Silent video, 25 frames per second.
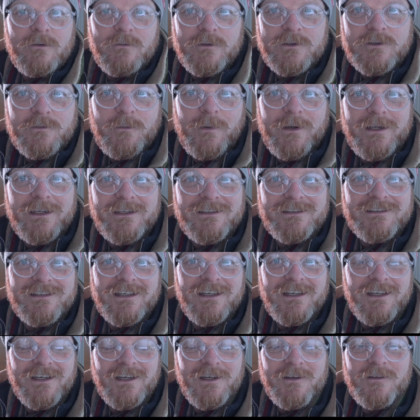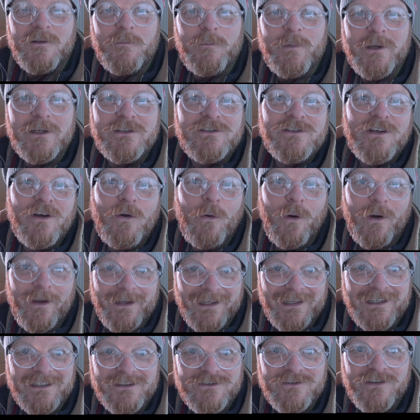which makes the picture
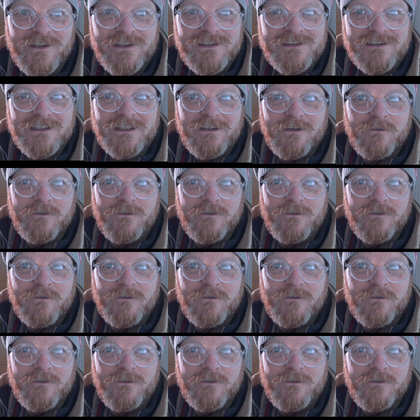quite interesting.